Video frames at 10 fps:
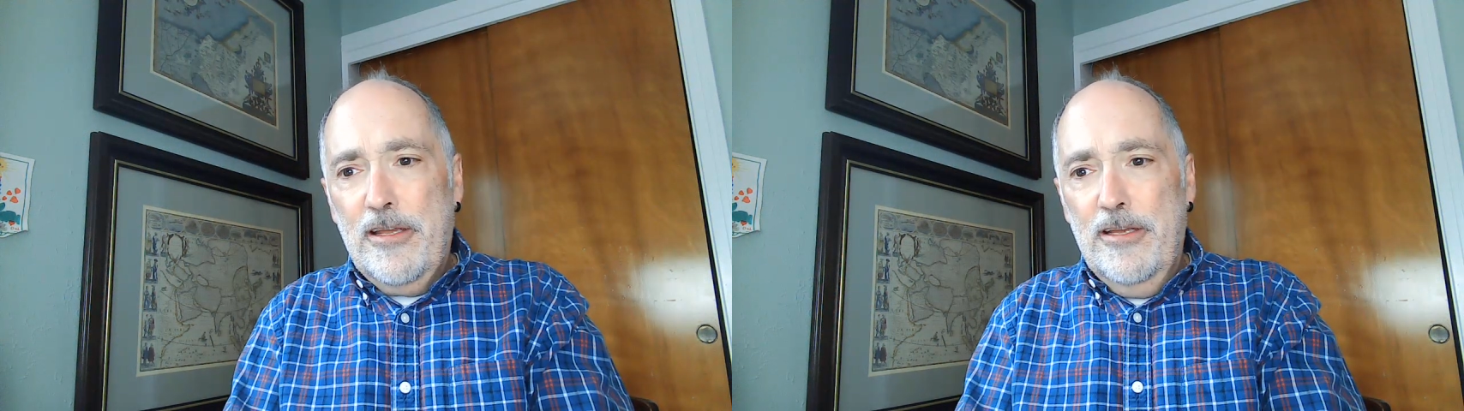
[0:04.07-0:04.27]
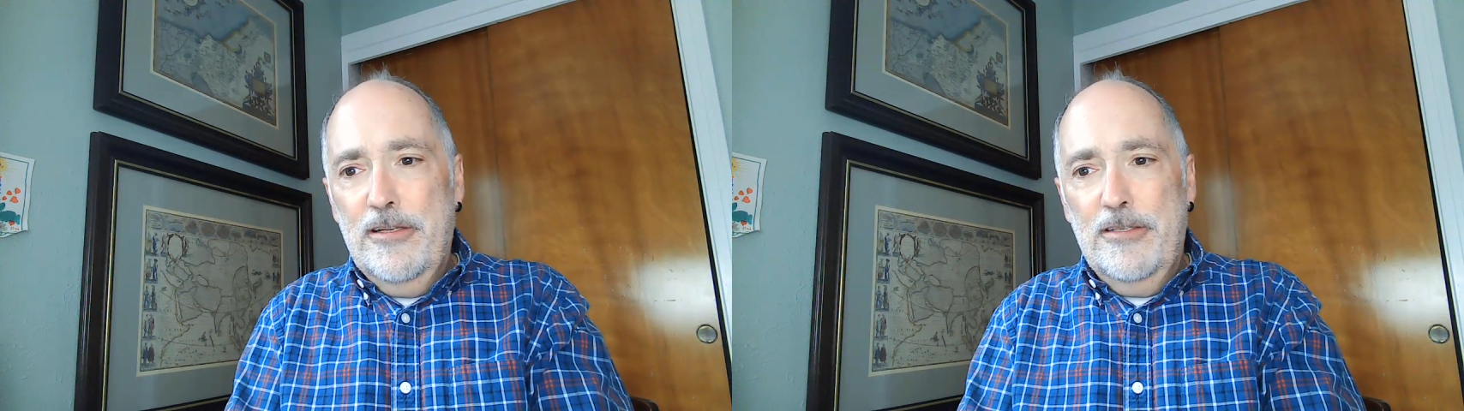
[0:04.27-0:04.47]

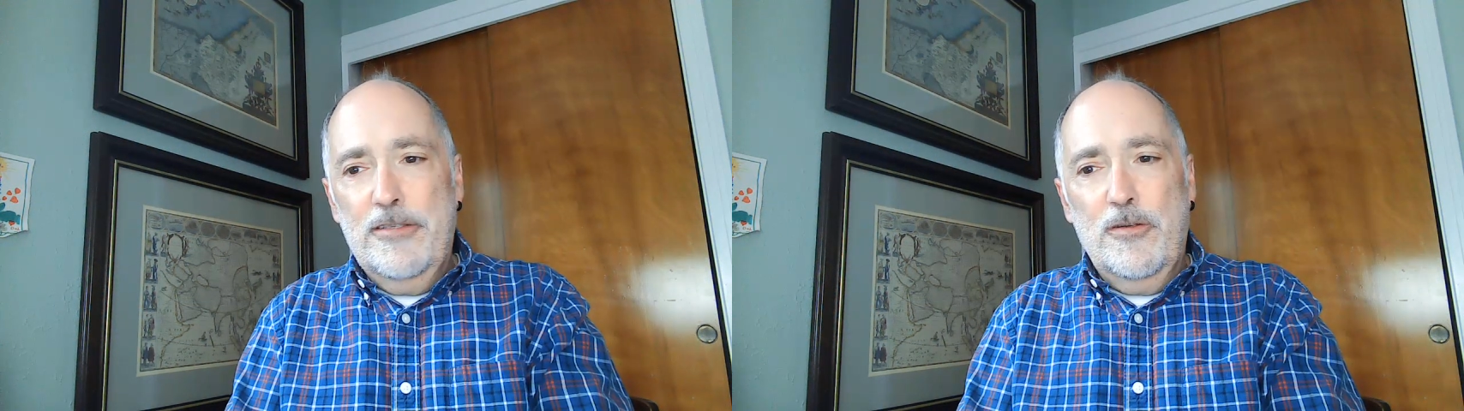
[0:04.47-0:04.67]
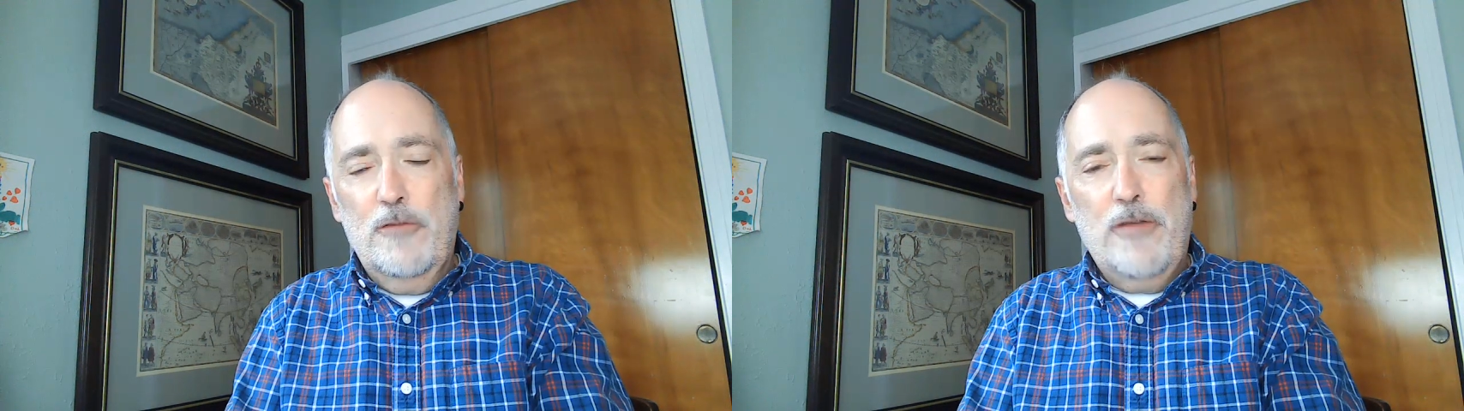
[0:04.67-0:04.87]

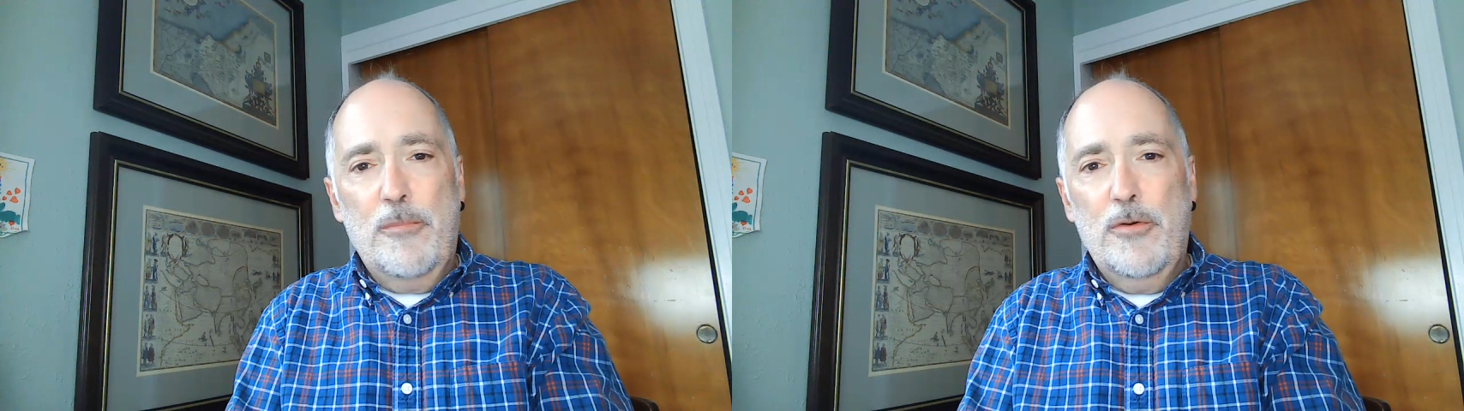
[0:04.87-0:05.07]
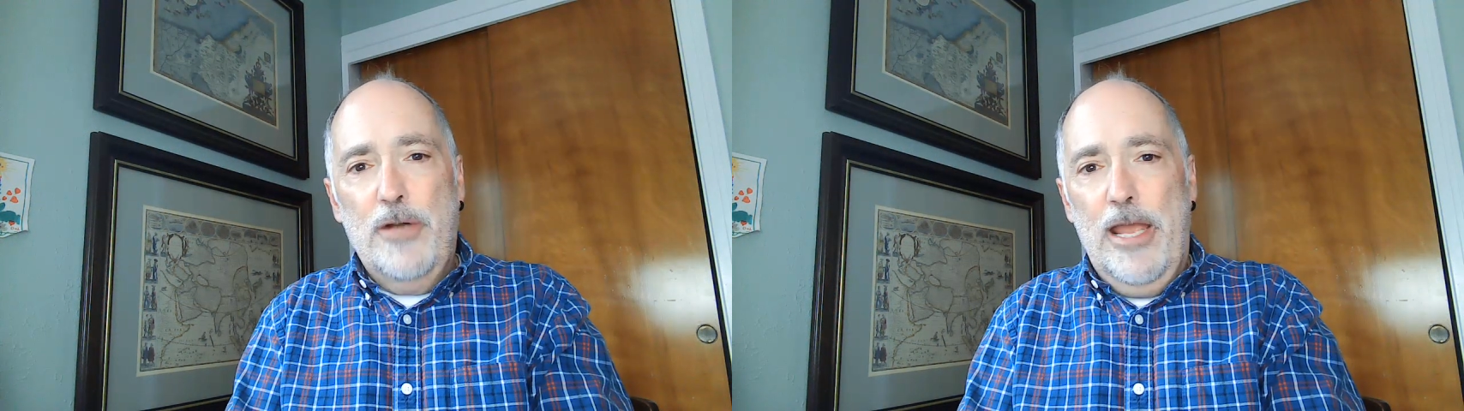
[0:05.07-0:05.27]
is
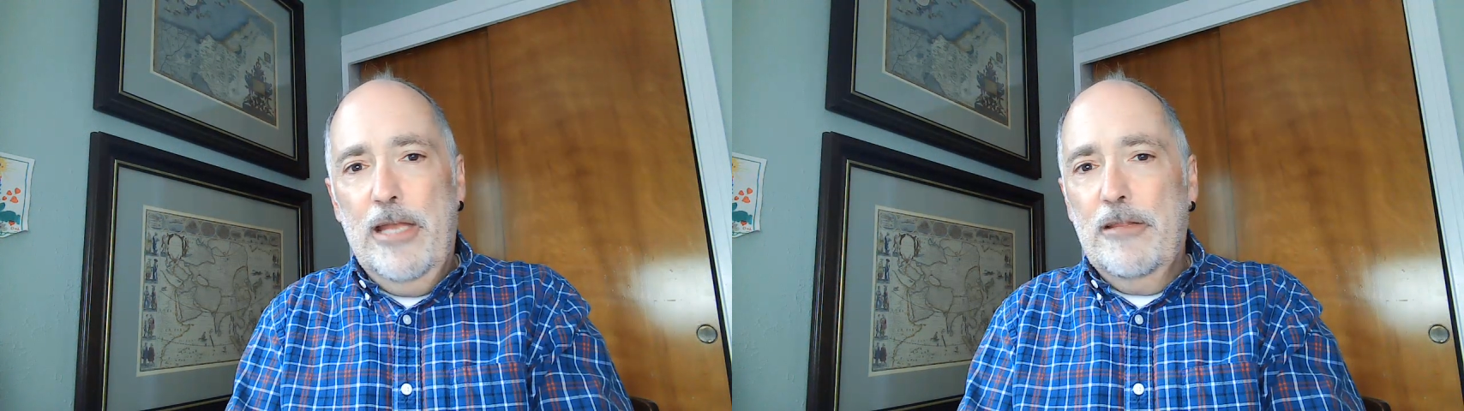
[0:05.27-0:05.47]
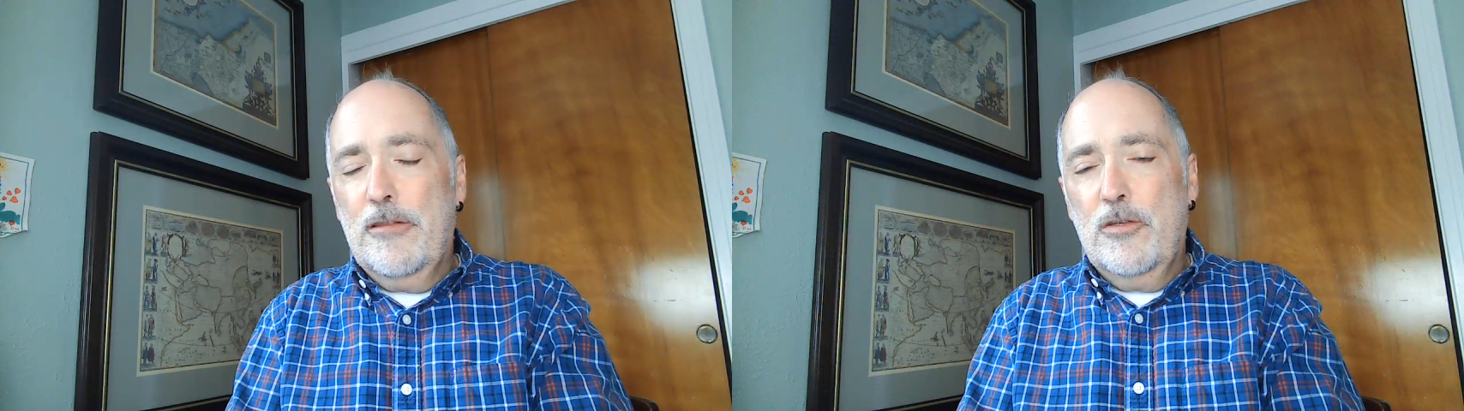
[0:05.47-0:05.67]
November
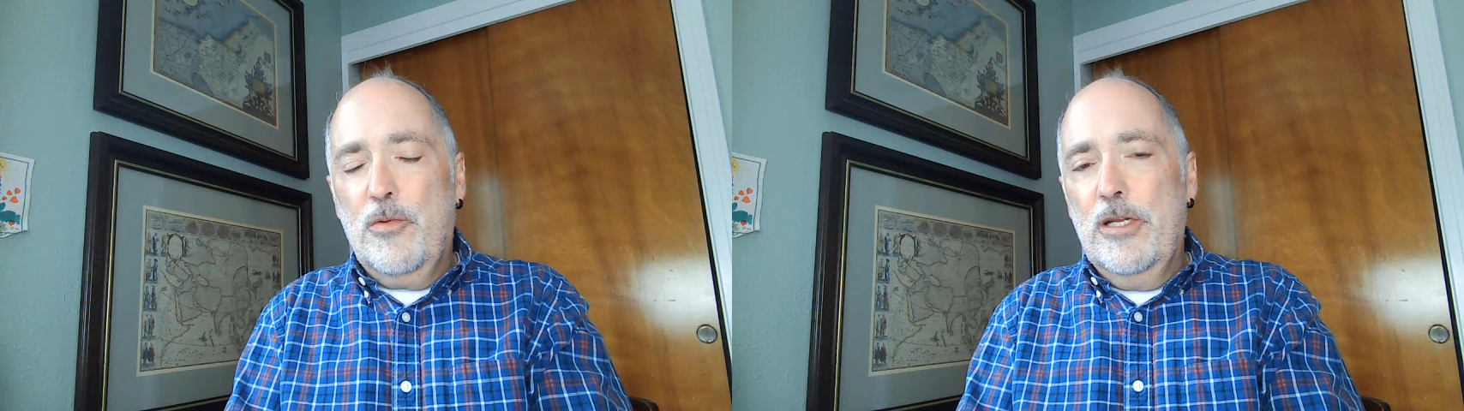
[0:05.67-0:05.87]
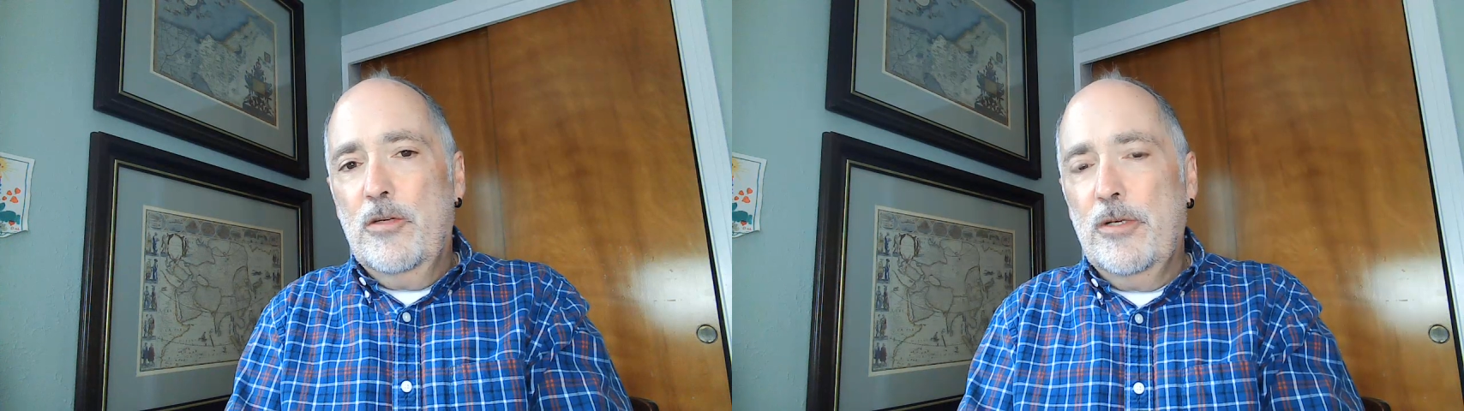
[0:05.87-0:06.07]
8th,
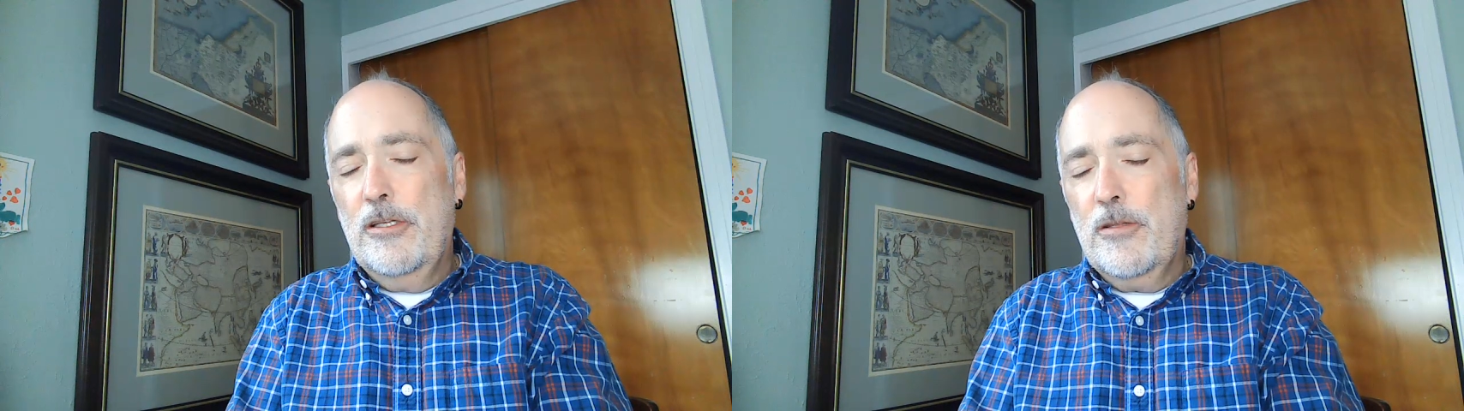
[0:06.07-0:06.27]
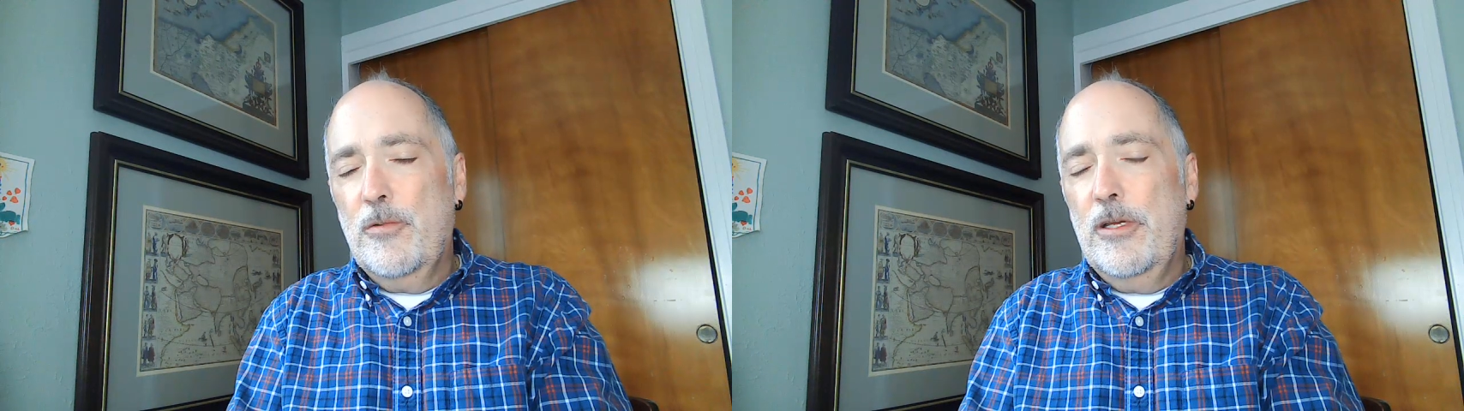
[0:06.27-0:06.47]

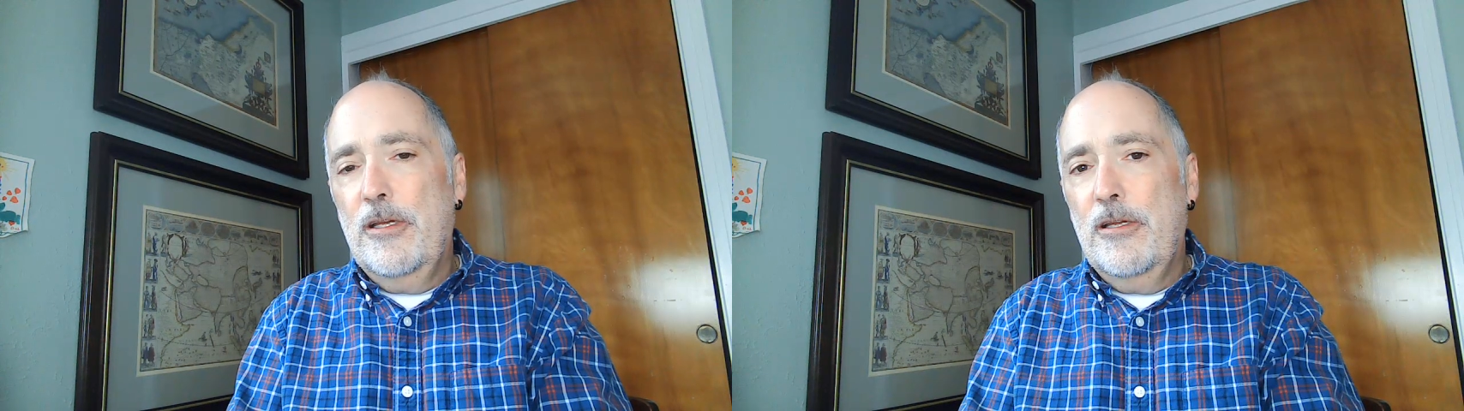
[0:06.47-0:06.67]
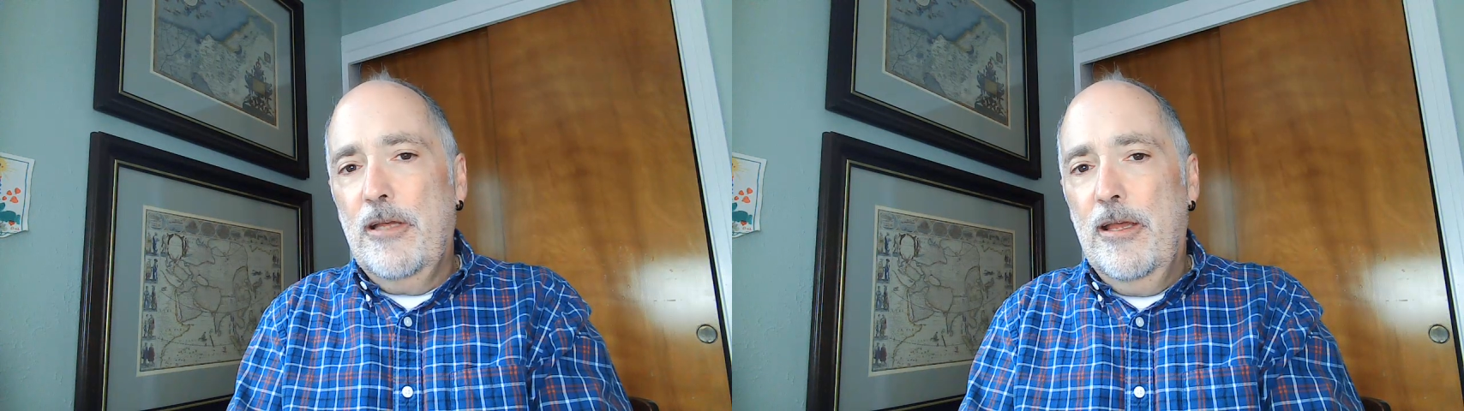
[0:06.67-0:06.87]

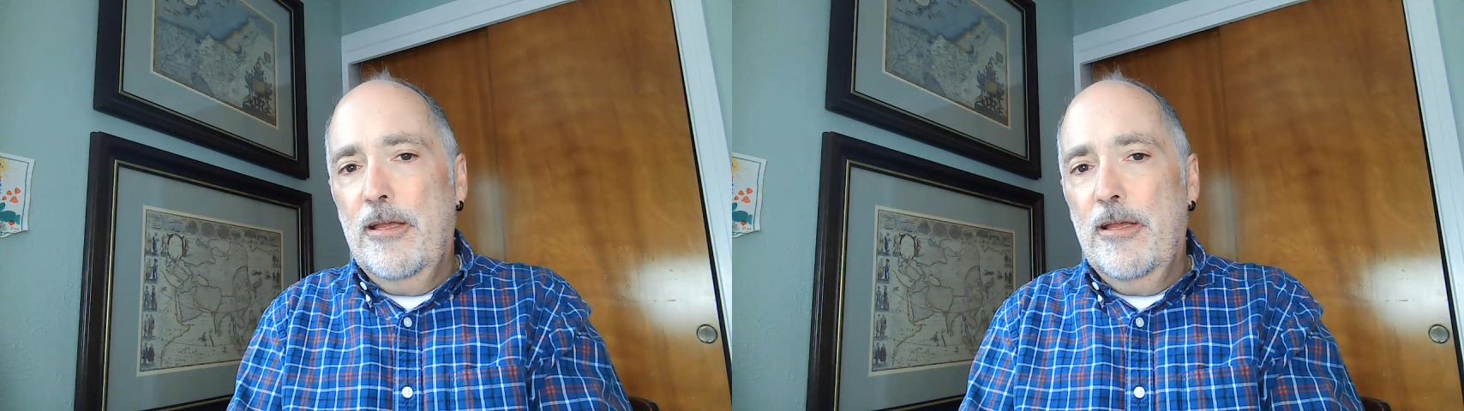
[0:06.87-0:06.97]
2023,